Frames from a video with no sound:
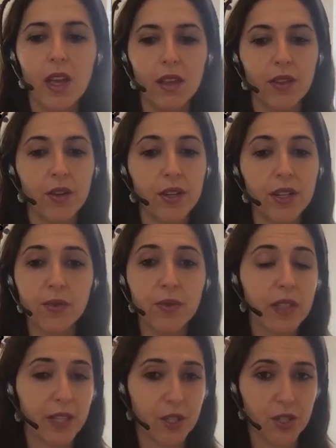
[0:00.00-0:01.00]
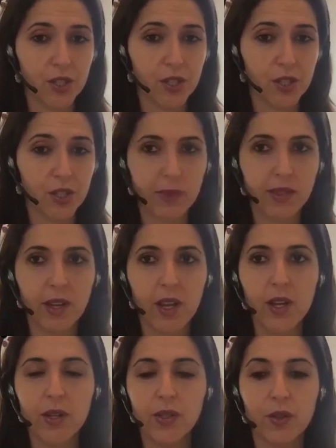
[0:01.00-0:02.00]
The third is relationships.
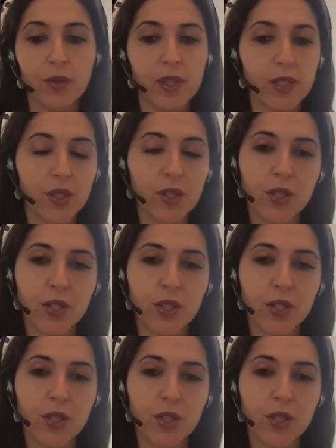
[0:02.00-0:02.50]
So research